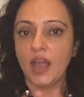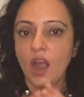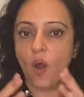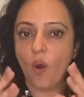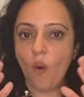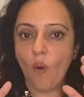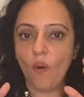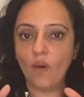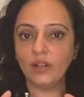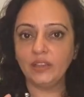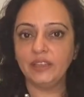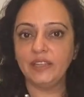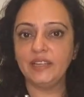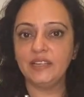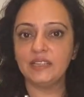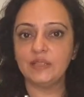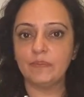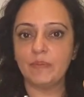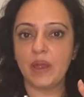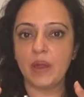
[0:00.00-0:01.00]
All
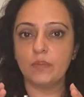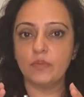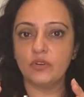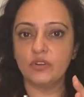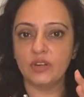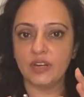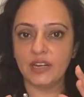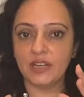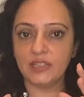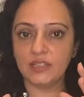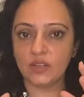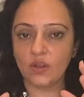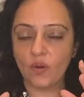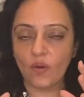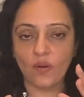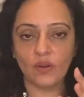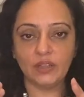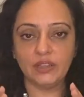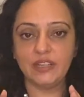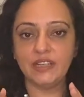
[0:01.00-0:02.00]
these memories,
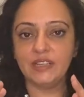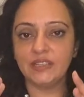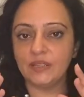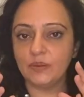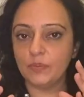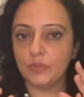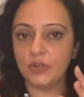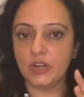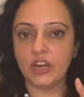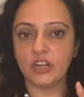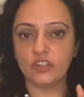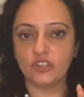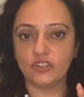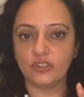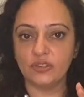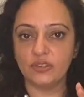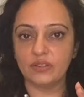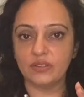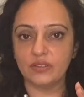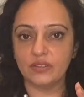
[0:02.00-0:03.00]
all these
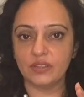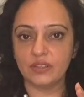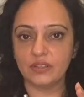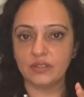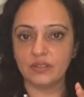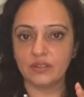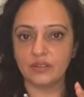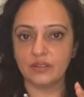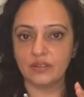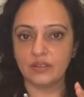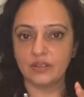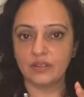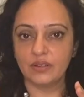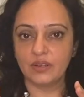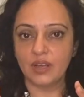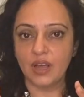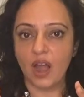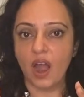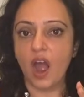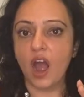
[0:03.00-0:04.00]
impressions
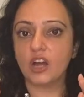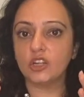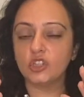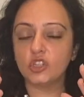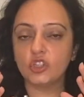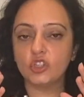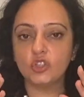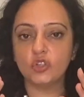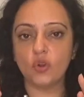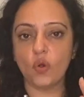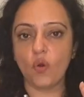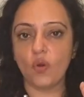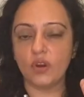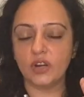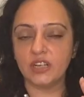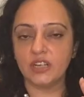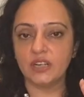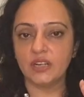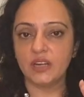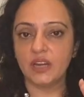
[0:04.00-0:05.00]
are
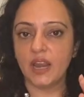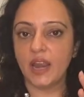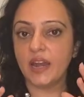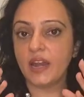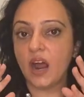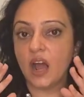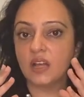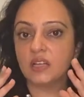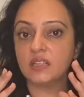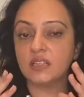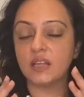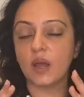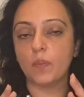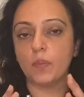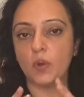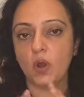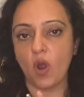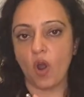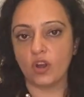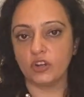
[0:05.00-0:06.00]
stored in our
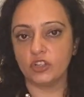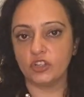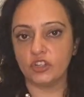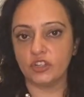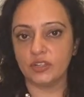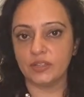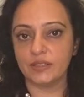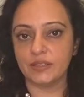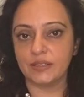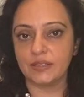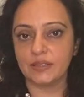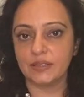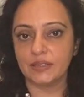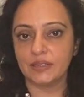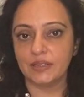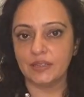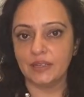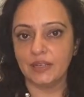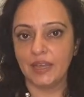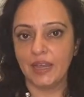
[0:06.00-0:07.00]
subconscious.
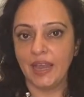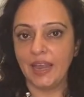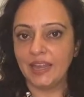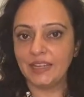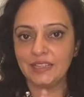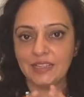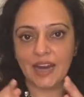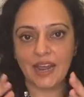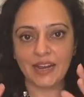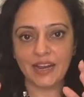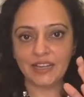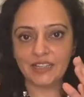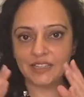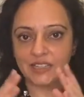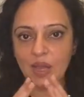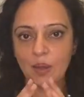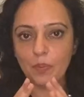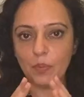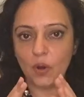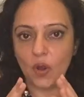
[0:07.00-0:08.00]
It's like our
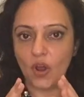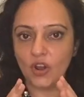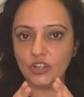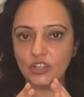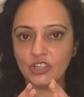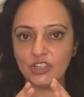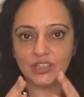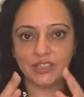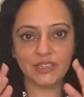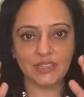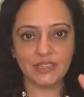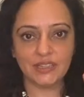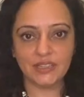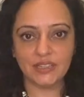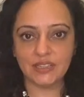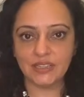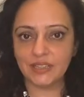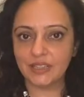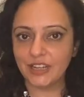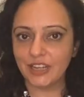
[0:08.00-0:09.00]
subconscious is
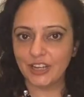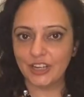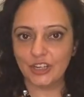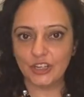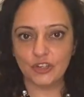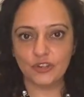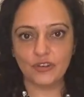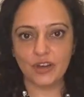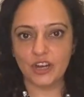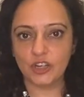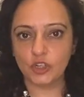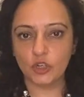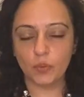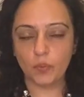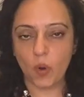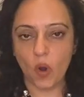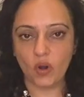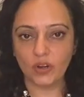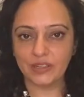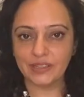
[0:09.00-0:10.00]
this treasure
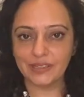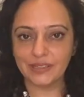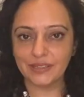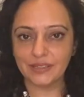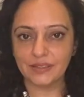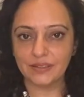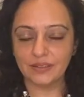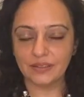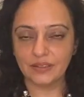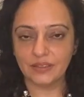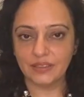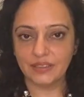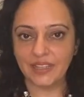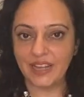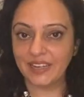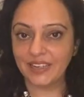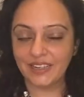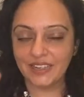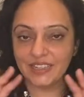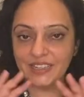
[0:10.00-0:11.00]
box
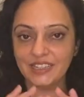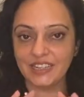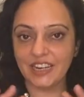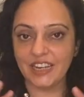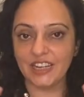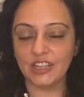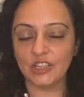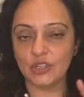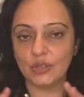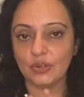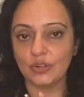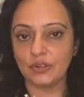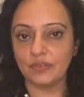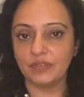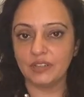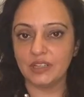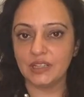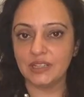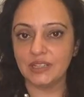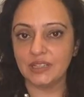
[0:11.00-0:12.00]
that contains all of
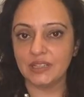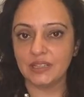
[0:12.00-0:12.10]
this.